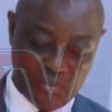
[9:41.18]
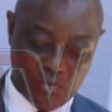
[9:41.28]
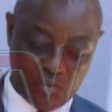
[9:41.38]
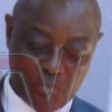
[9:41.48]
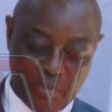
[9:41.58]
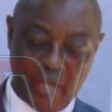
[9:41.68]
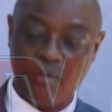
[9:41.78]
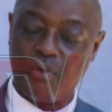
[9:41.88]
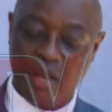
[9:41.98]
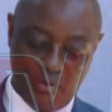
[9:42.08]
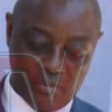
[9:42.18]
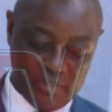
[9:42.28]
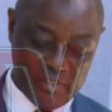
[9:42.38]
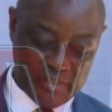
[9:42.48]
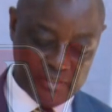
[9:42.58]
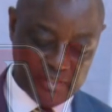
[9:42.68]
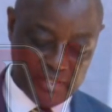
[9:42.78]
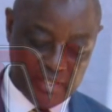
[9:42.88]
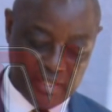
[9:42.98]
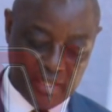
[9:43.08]
on bare ground
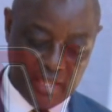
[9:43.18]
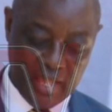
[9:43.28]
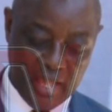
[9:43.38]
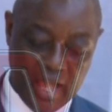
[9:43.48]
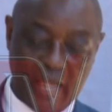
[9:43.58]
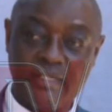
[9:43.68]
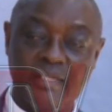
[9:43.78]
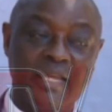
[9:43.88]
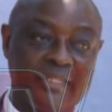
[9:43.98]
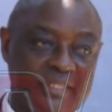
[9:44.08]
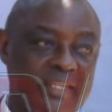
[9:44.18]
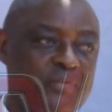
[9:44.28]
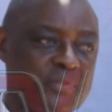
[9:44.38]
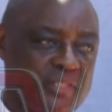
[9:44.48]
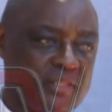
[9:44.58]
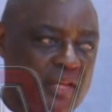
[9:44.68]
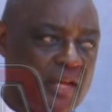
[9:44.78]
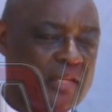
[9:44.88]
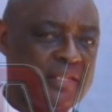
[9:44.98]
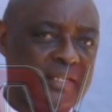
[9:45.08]
and dirty service
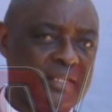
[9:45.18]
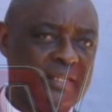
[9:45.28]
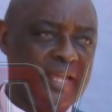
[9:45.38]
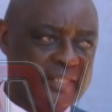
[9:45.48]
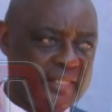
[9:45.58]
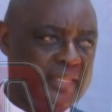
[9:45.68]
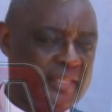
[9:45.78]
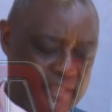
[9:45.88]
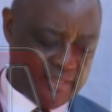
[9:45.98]
uh, and dirty